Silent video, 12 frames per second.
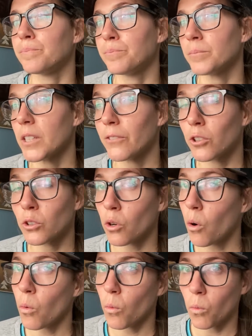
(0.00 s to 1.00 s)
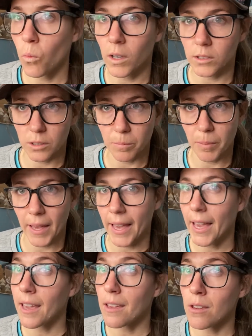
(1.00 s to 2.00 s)
if you don't want to
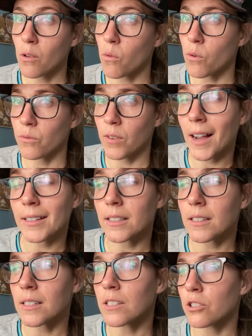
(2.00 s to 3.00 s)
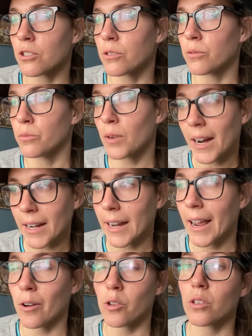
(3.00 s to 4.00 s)
pay or find a teacher right
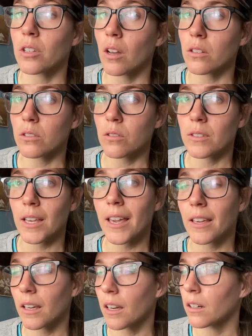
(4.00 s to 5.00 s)
now, you can also take an